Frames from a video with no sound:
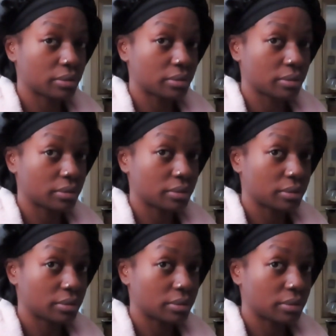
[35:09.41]

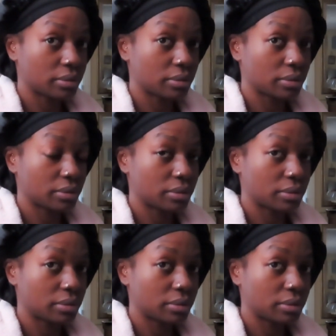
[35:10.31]

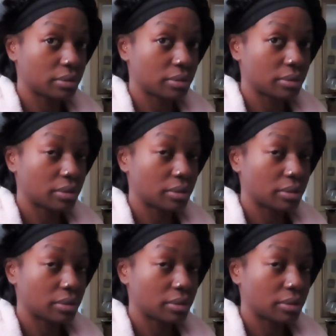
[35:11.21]
(silence)